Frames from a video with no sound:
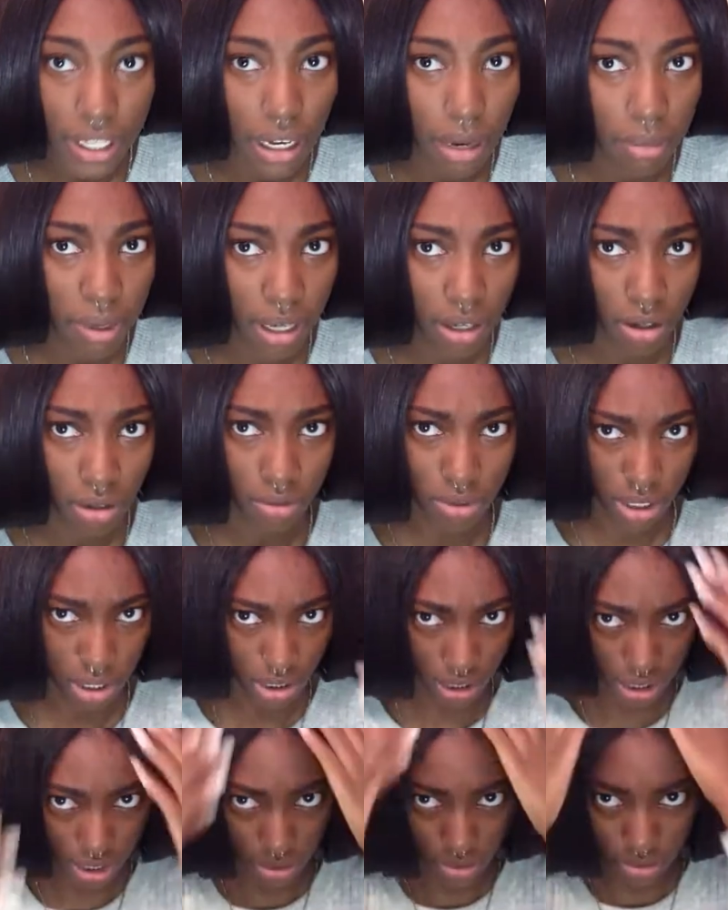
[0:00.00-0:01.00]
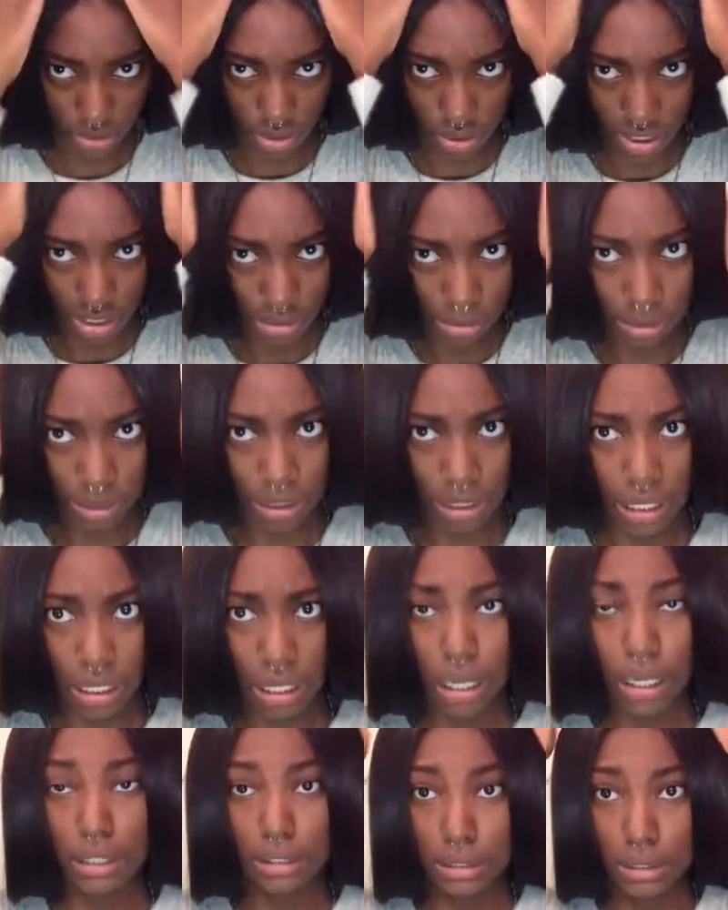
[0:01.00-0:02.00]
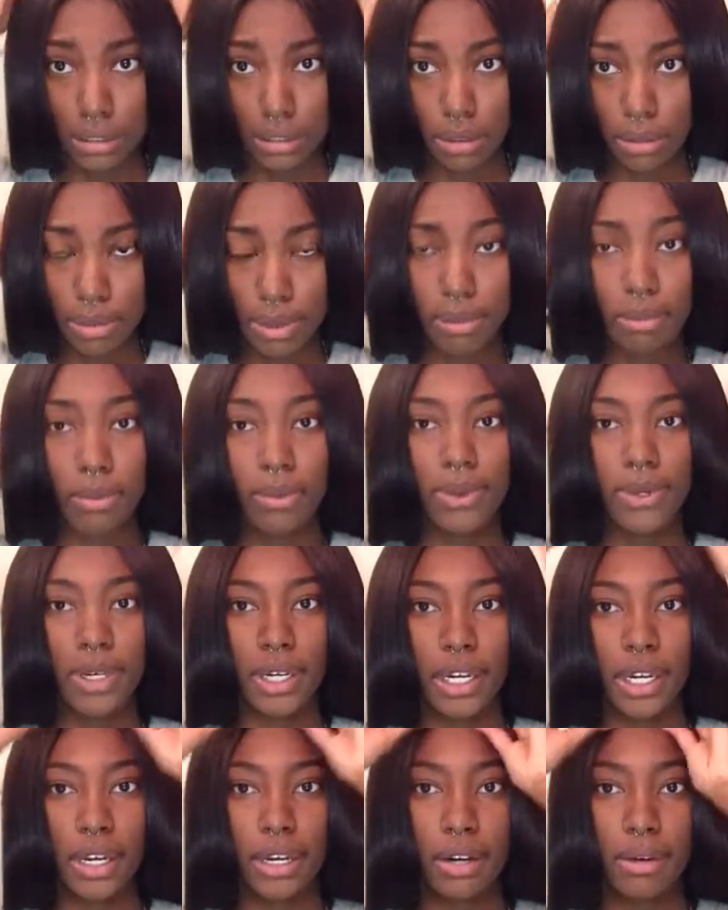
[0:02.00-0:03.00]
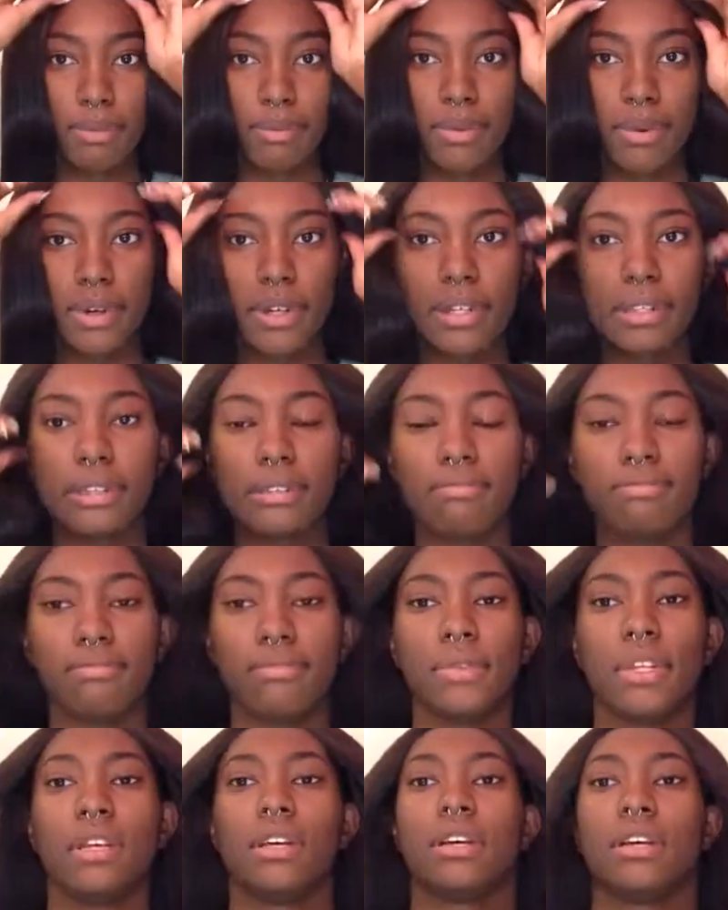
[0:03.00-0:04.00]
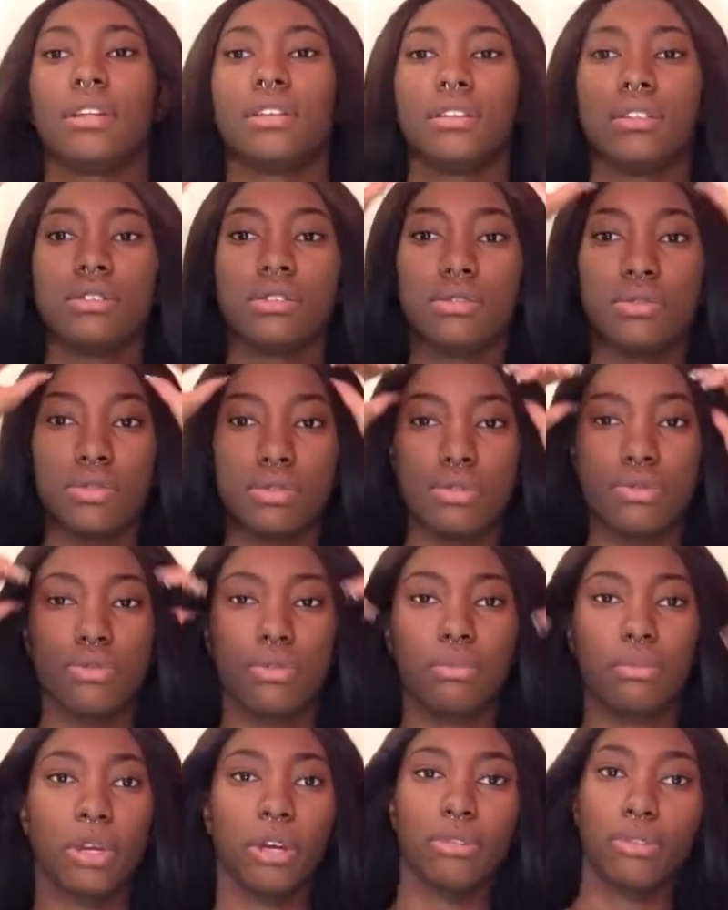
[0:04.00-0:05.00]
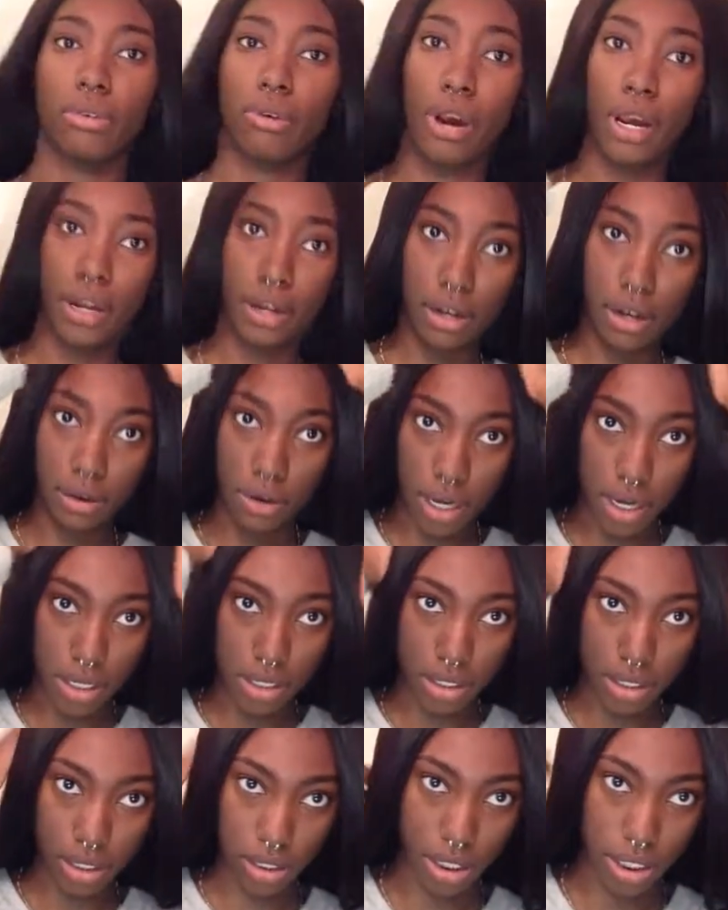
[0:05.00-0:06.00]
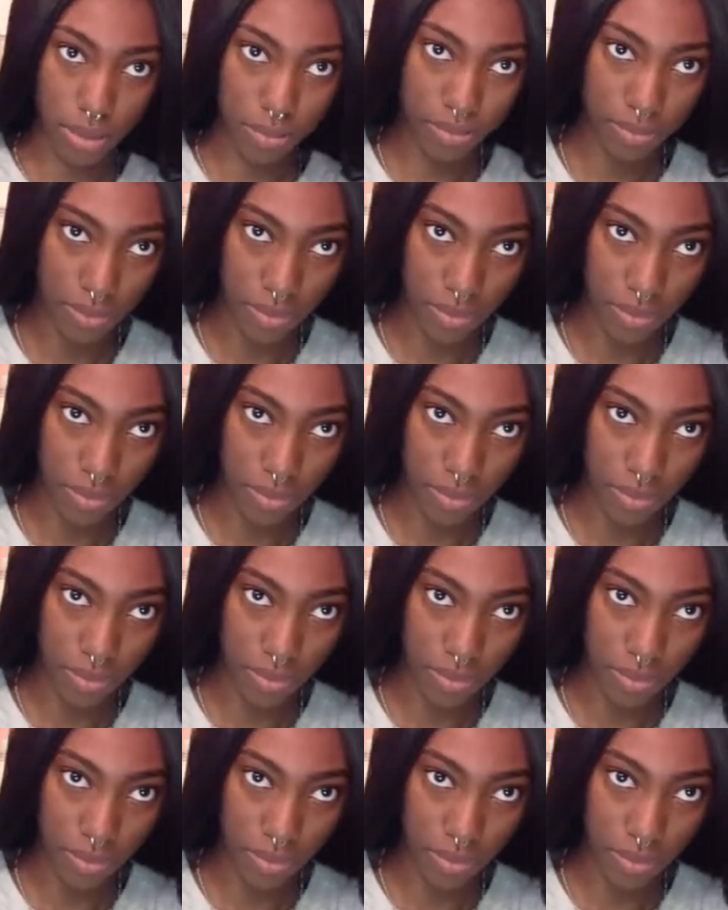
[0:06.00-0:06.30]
I might go in later on and pluck a little bit more hair, but this will do for me for right now, honestly.